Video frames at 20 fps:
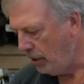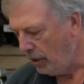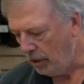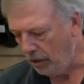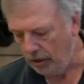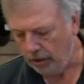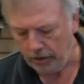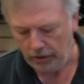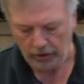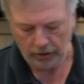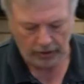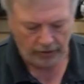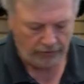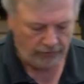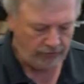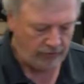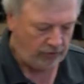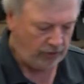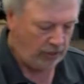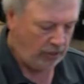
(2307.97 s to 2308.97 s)
Here you can
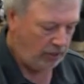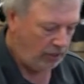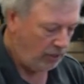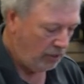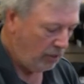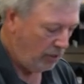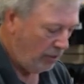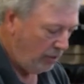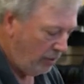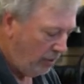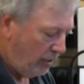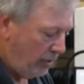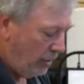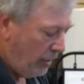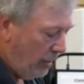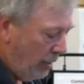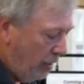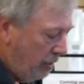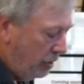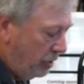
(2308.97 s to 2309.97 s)
see
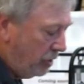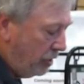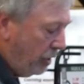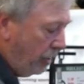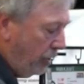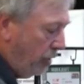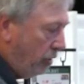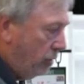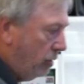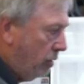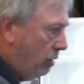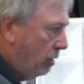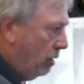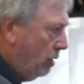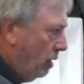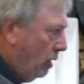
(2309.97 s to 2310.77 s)
steel